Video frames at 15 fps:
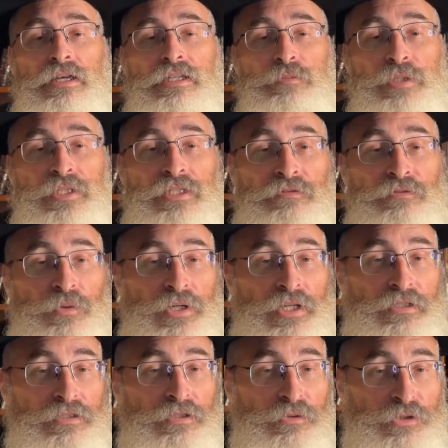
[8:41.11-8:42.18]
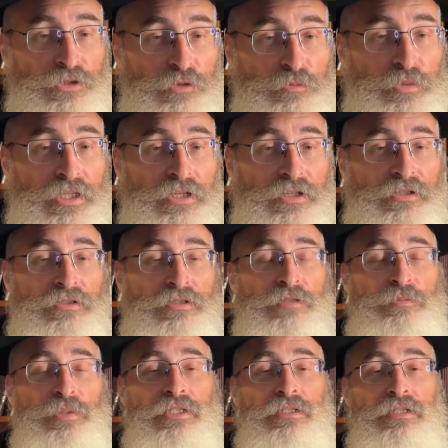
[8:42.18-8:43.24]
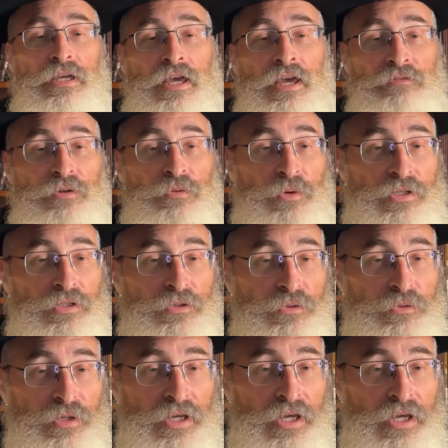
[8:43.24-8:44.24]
Speak to everyone else who should be here. Speak to everyone who,